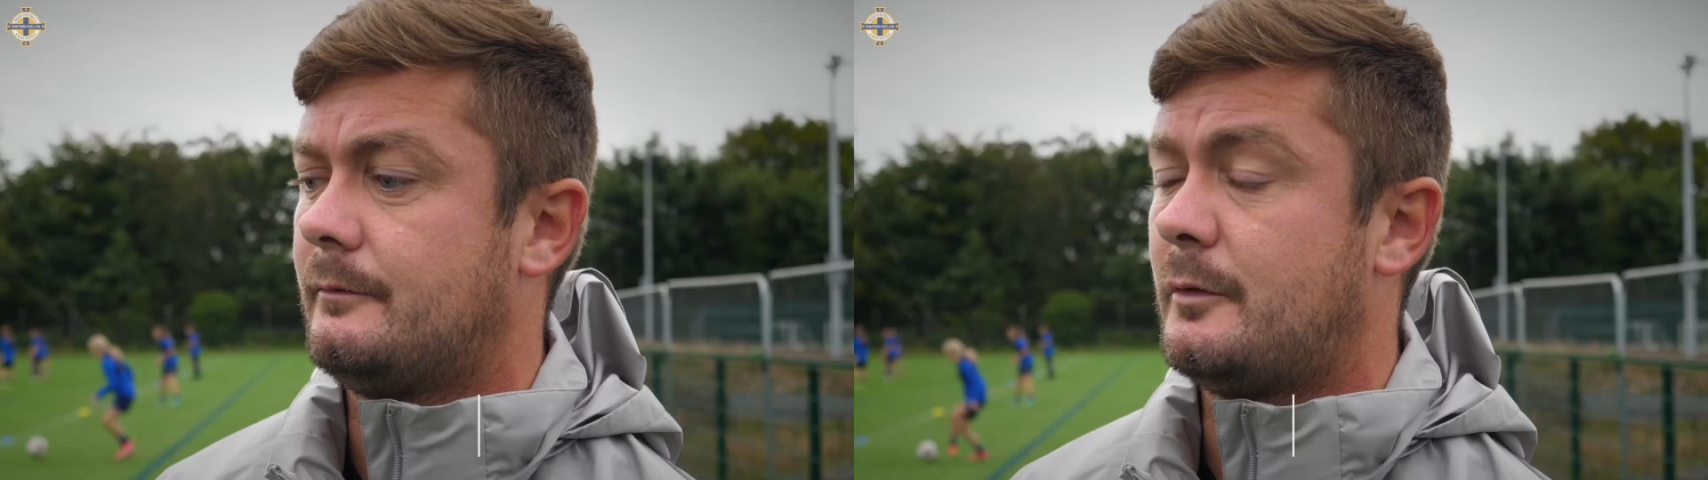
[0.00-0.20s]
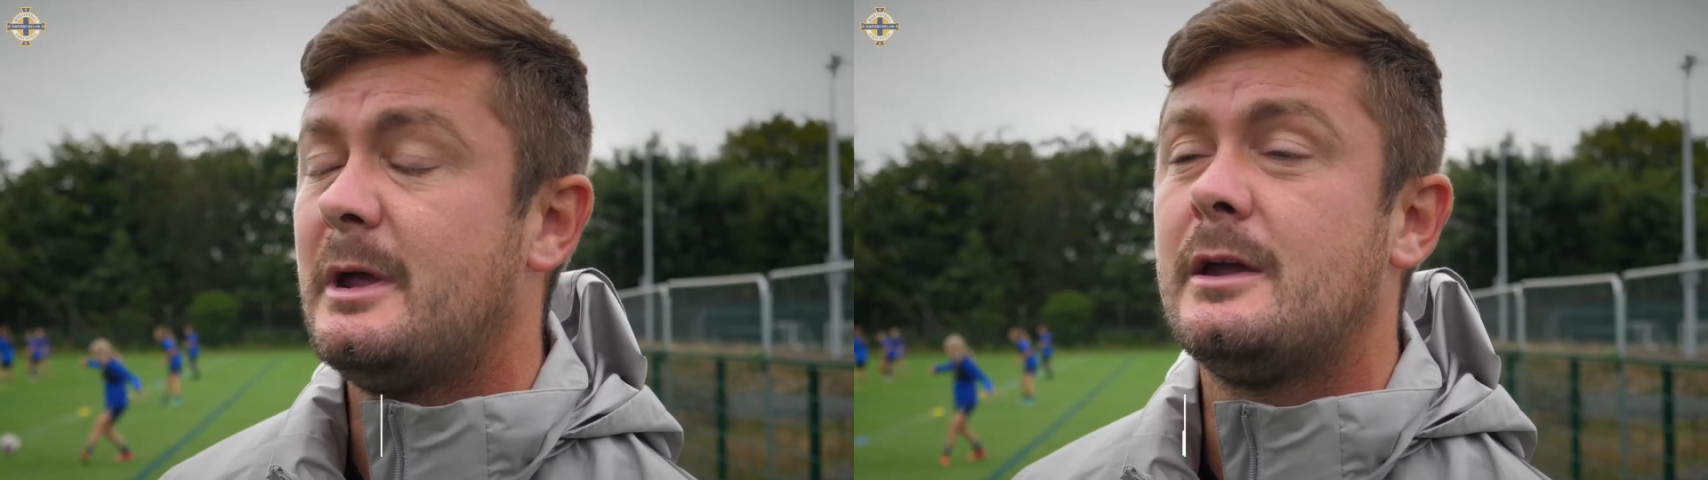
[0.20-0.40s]

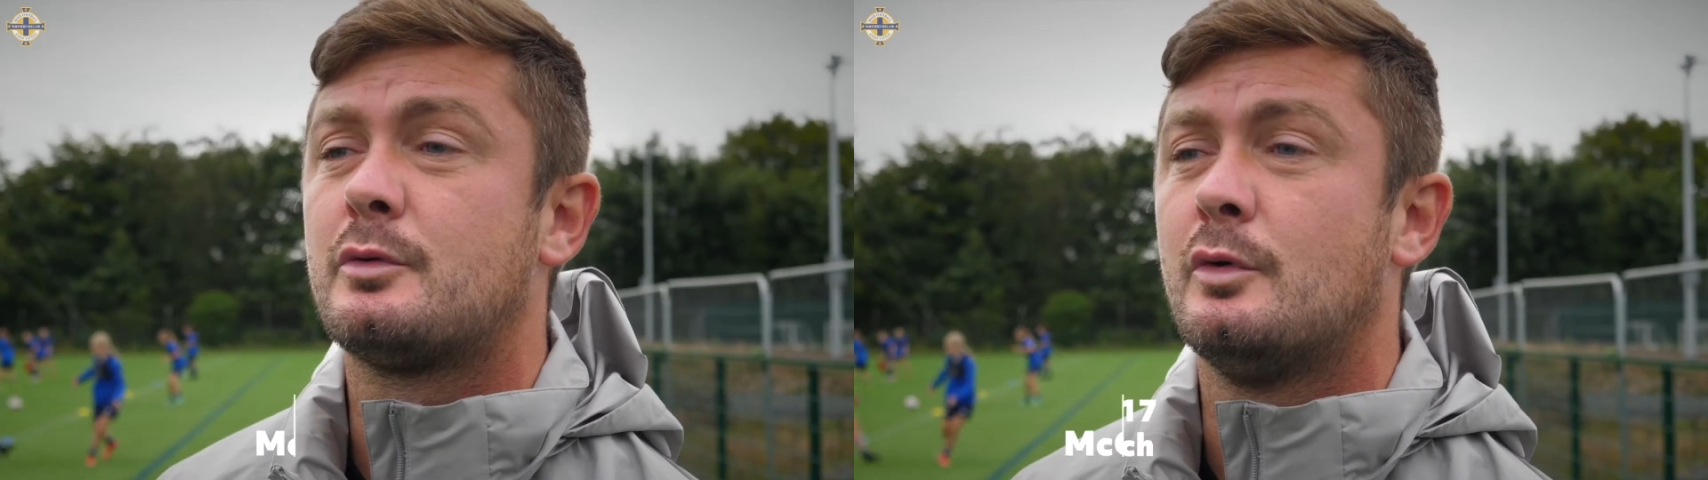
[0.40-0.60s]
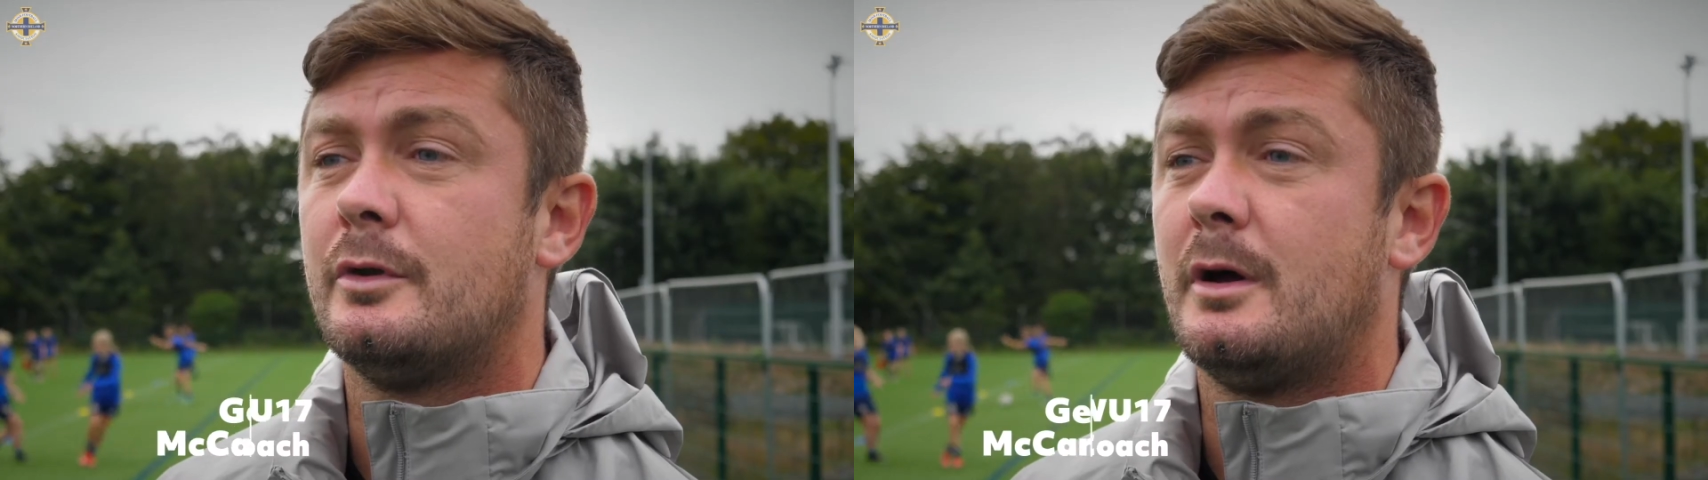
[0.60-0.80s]
For me,
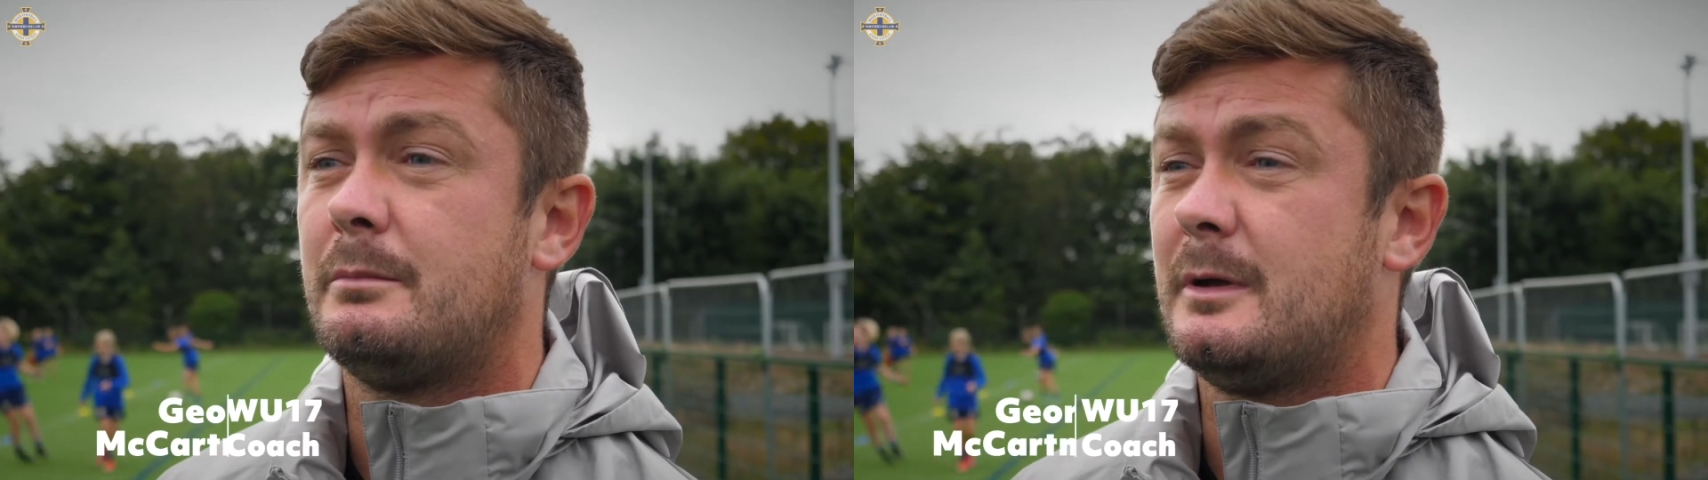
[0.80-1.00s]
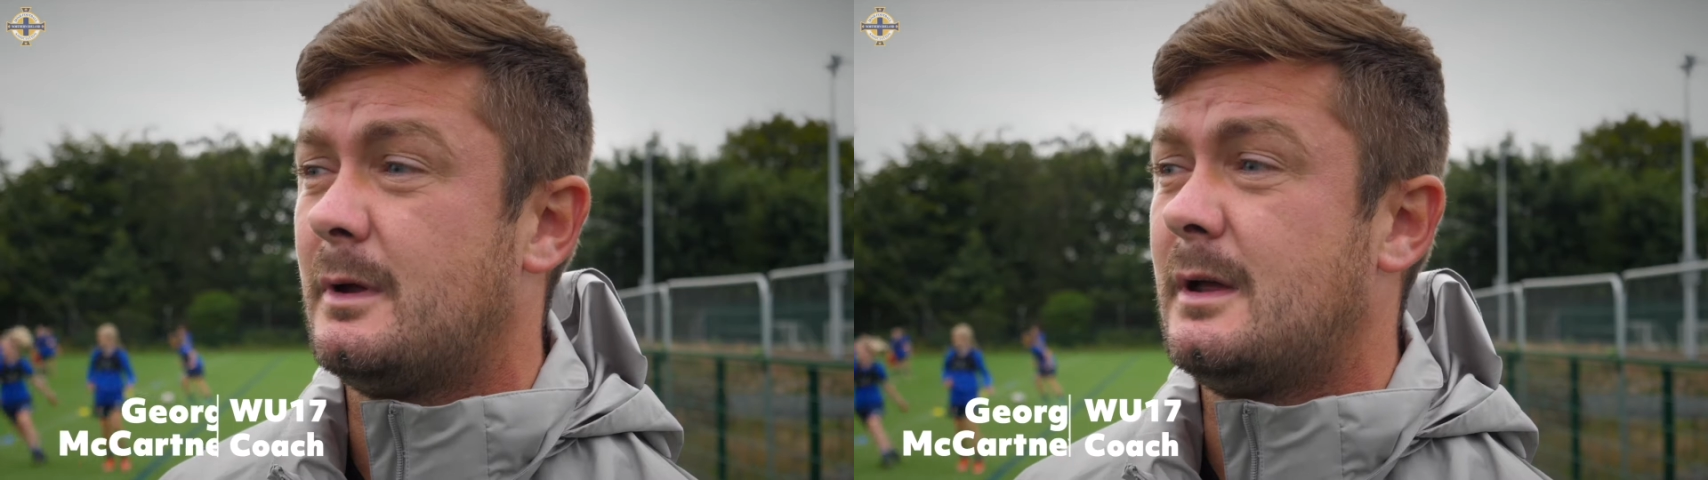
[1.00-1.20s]
growing up,
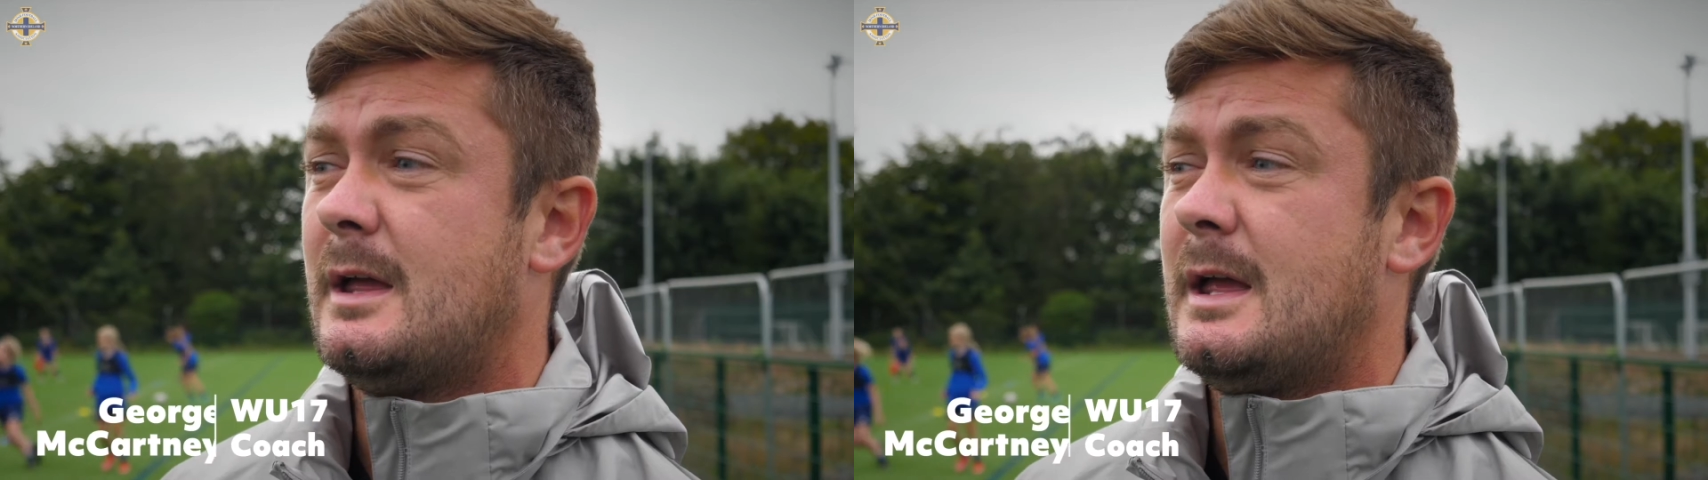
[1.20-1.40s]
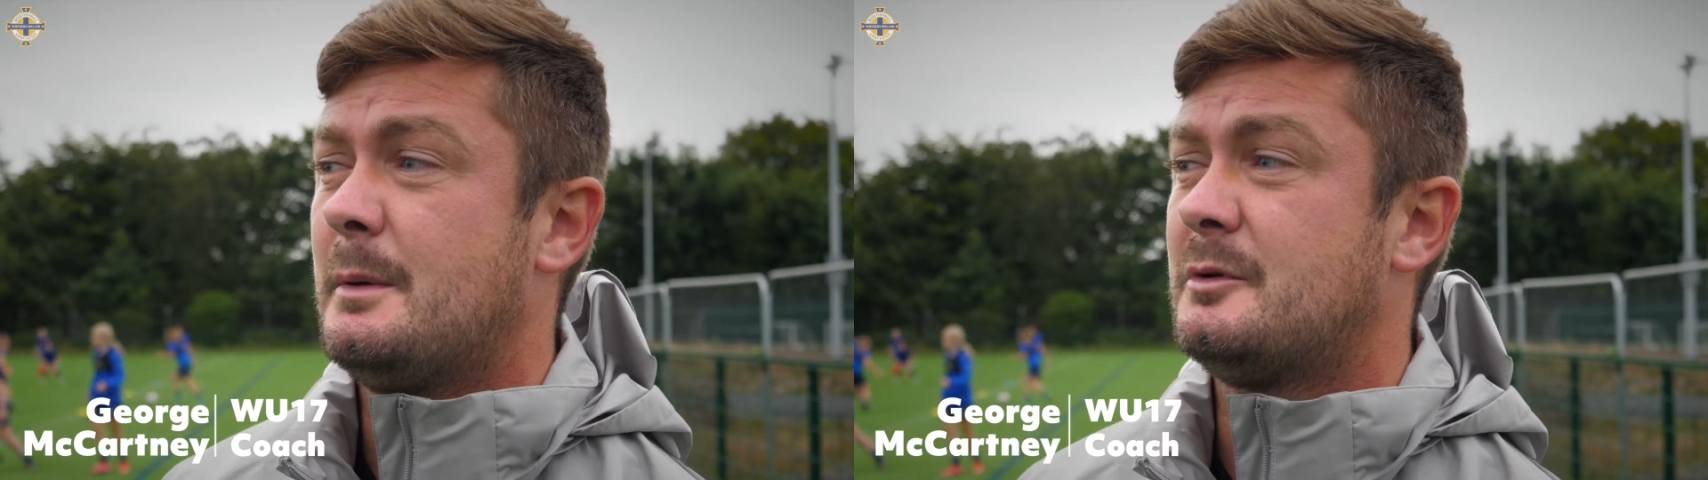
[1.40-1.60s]
it, it